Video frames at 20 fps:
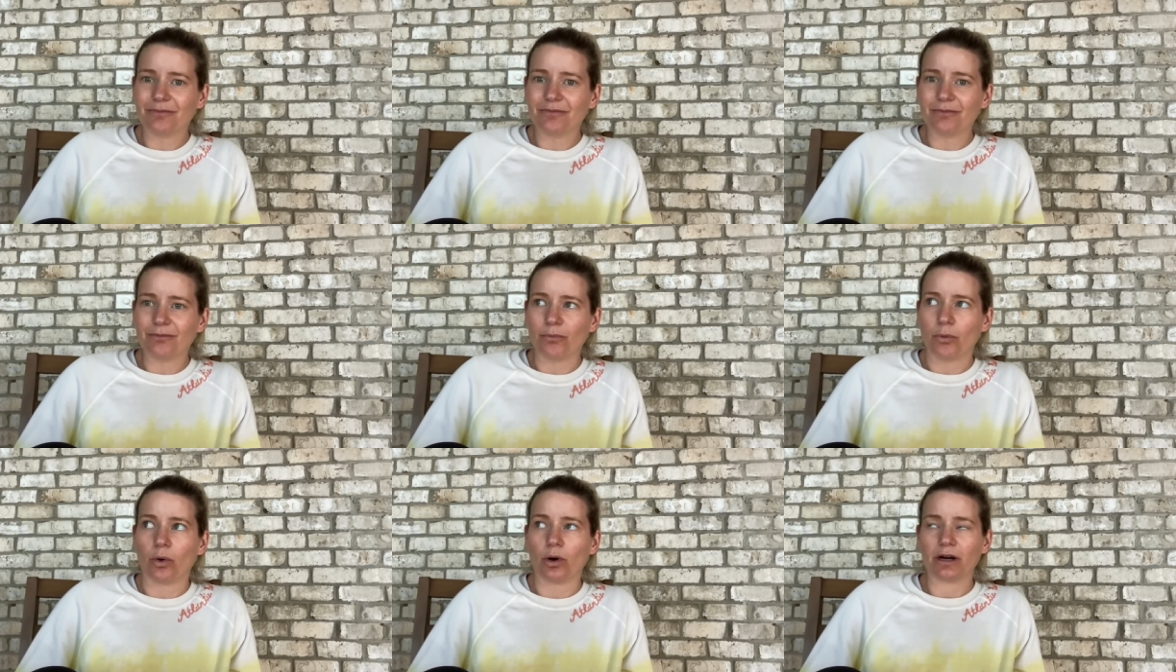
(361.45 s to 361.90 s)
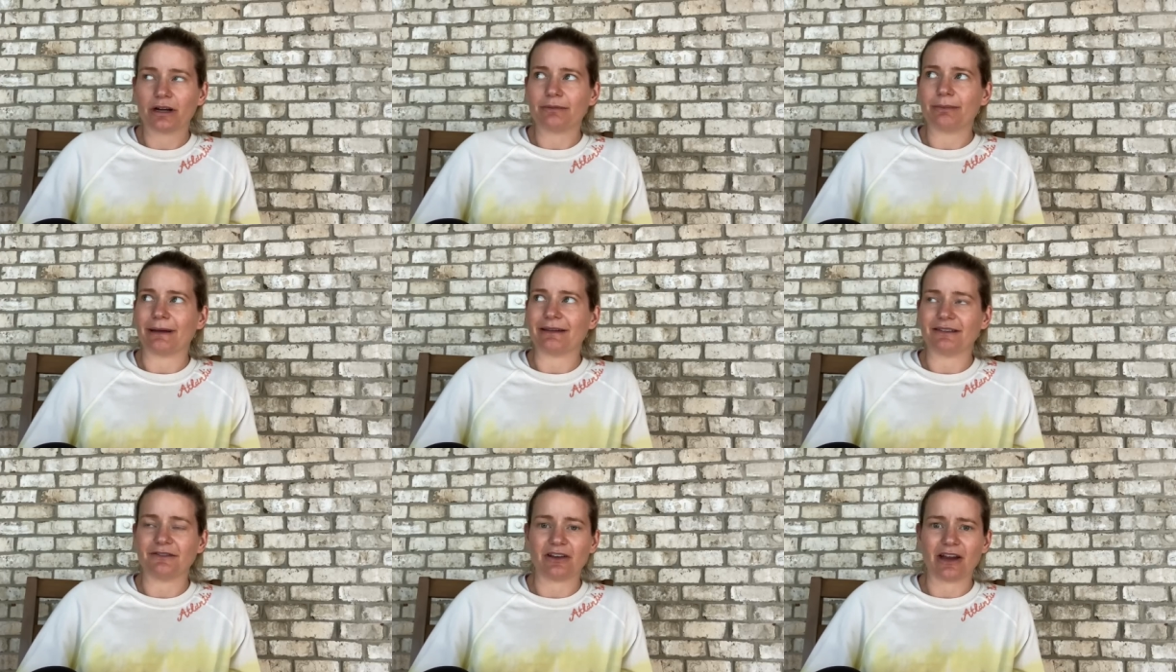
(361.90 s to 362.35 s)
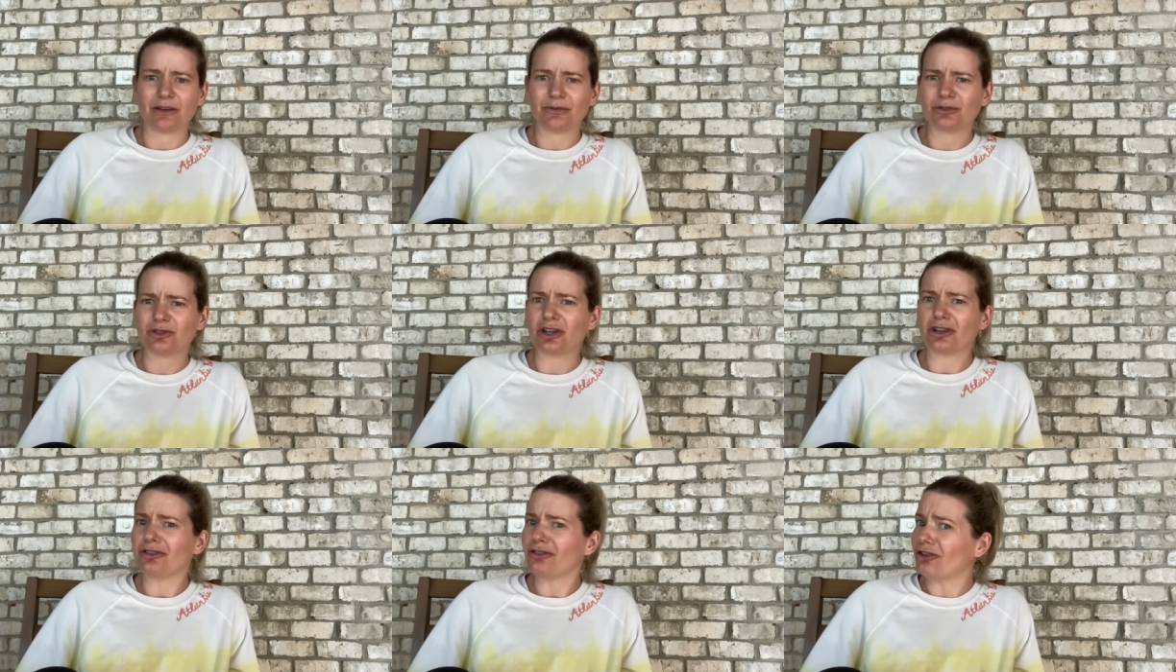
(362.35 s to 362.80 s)
more expensive tests,
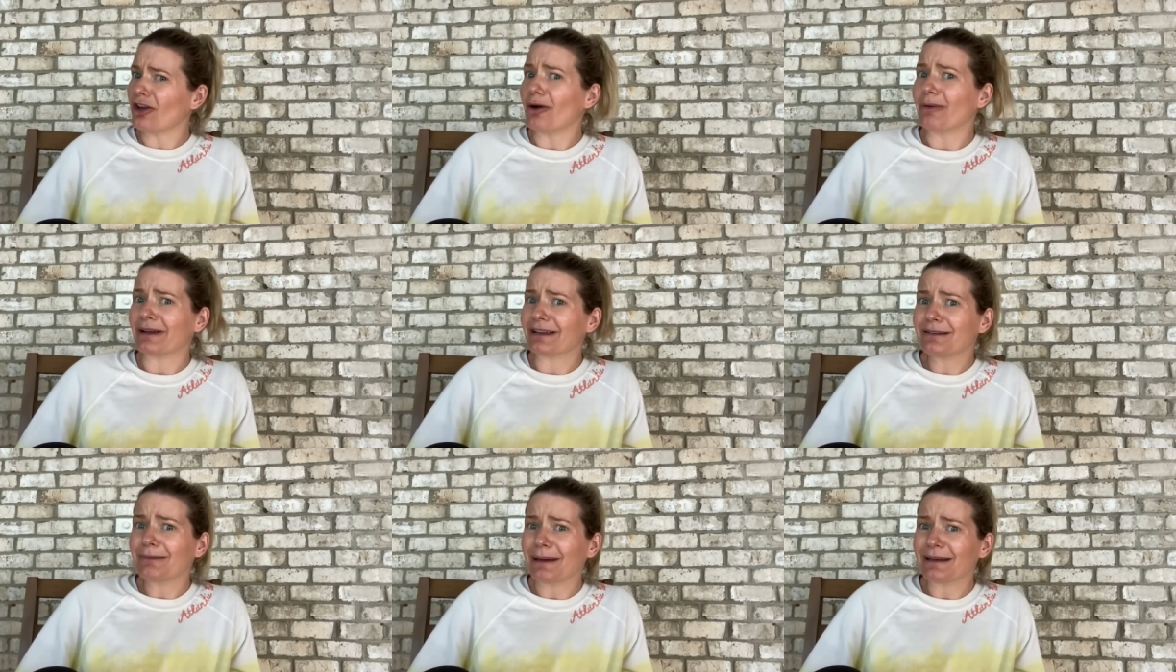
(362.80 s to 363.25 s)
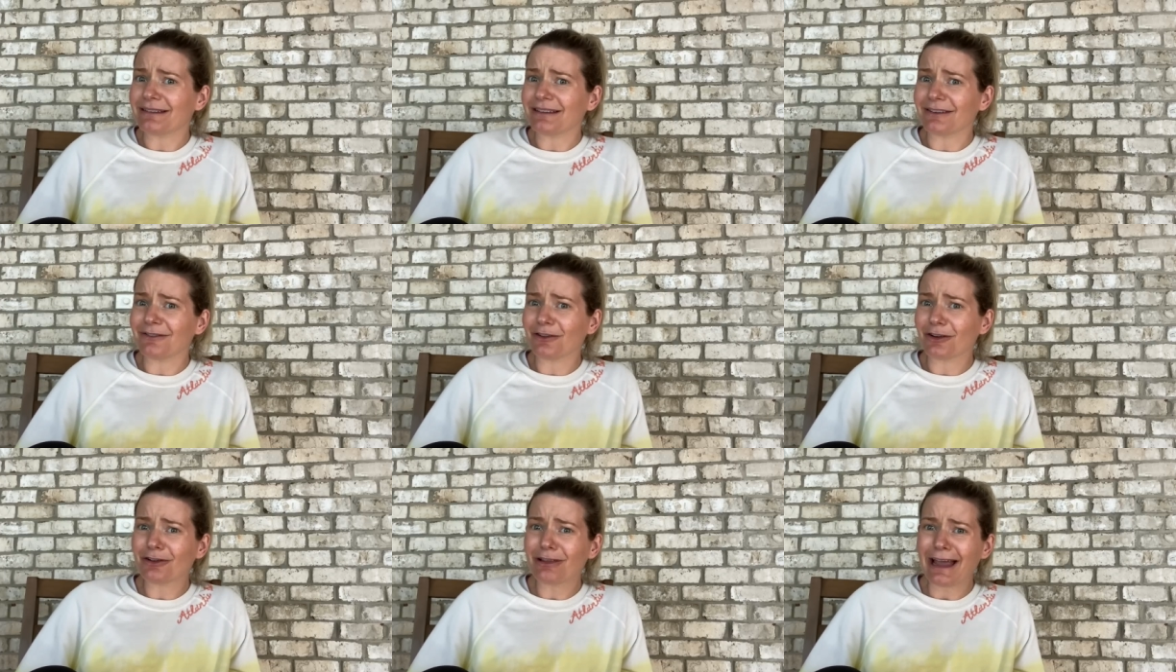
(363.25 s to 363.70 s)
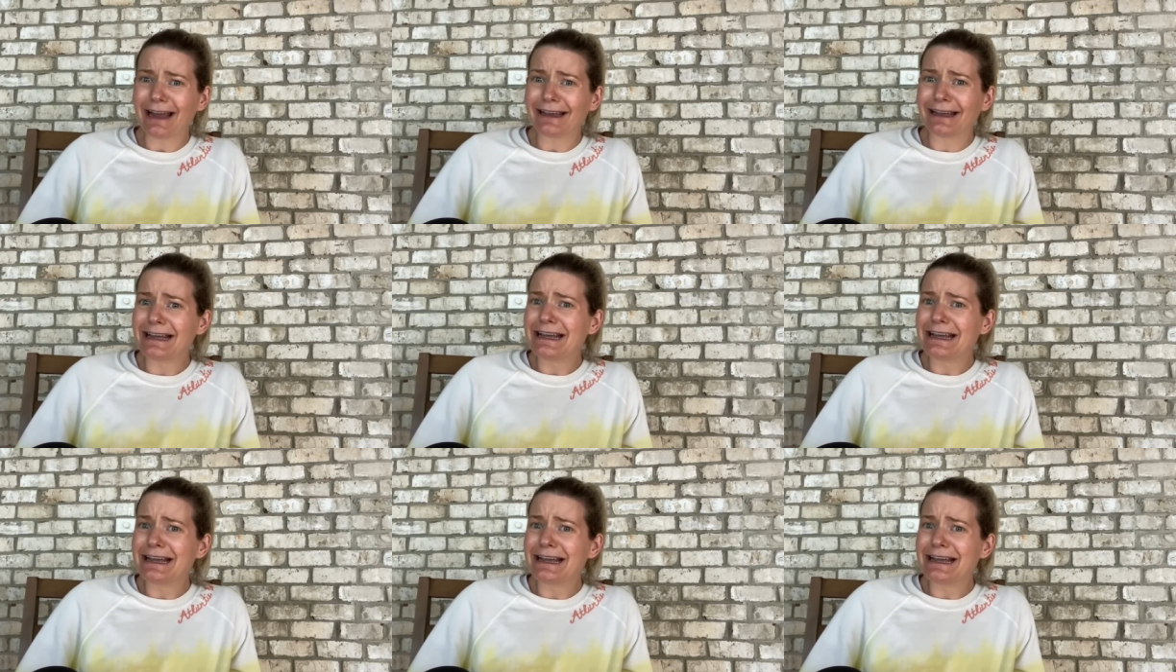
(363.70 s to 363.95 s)
which are so expensive. They're like